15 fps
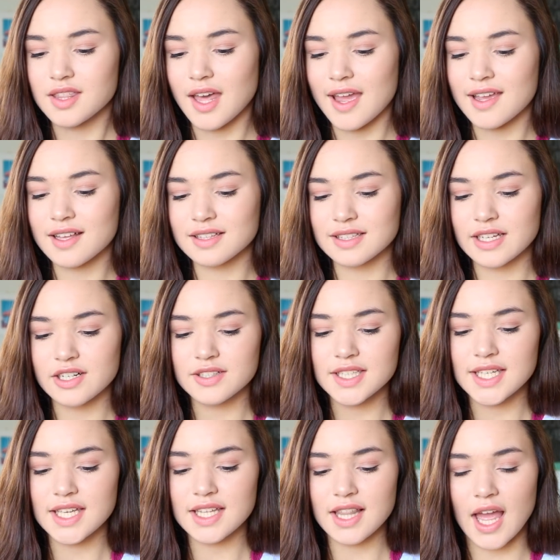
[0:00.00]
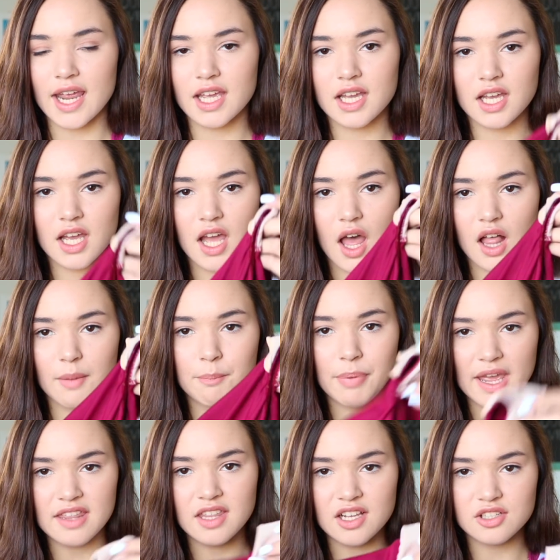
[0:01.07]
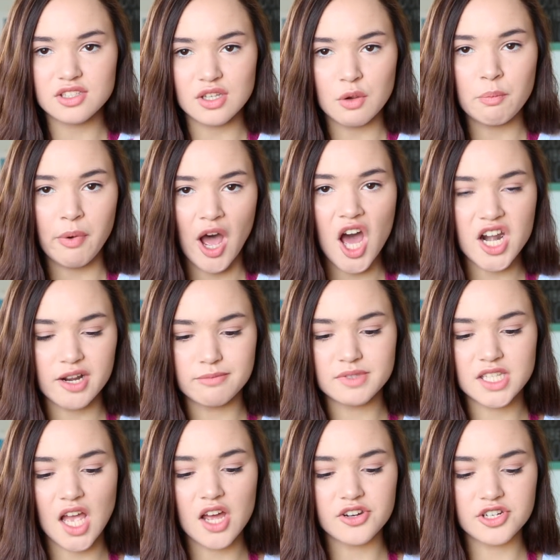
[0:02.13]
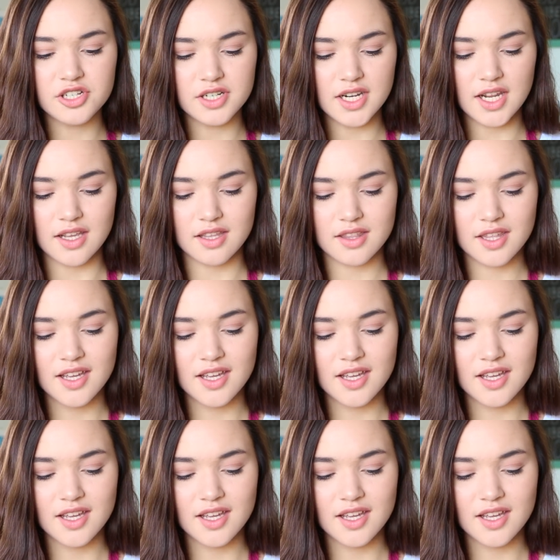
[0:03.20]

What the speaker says: like literally like bathing suit bottoms underneath.